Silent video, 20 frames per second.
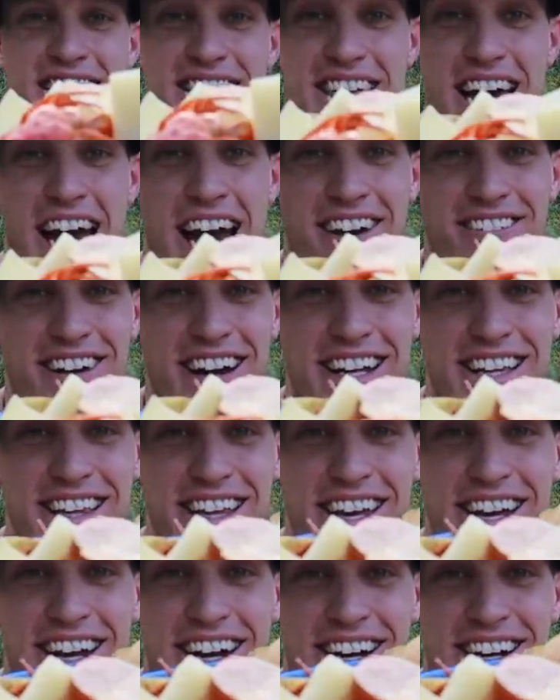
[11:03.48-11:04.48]
That right
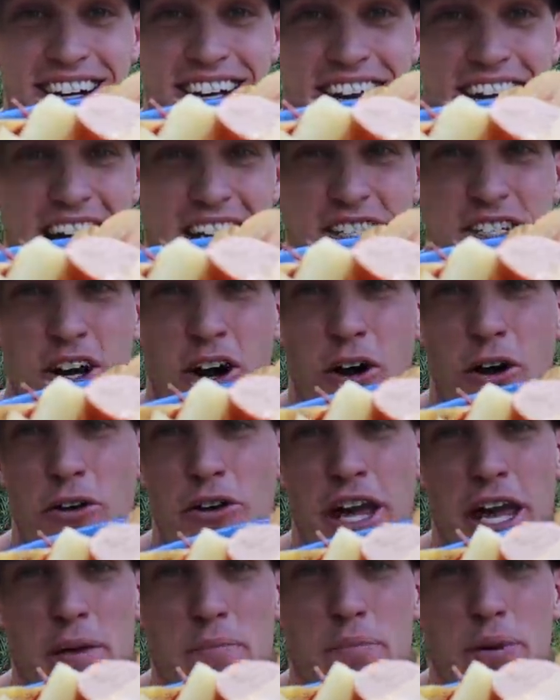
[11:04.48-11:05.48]
there is
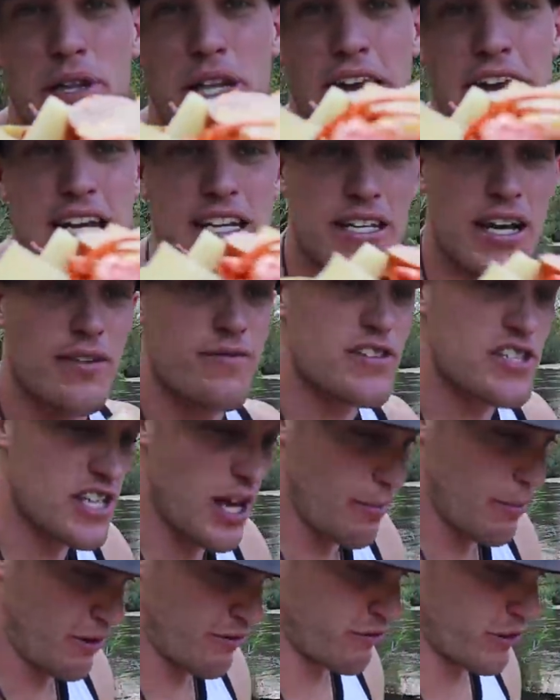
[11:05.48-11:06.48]
called a plate of
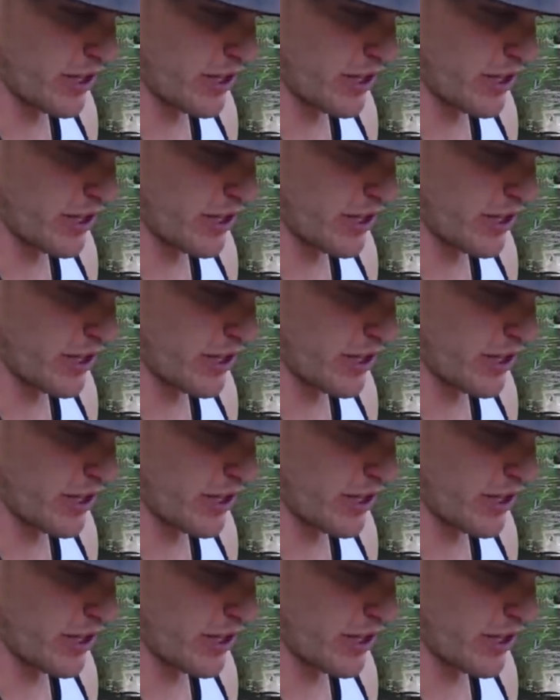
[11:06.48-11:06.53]
summer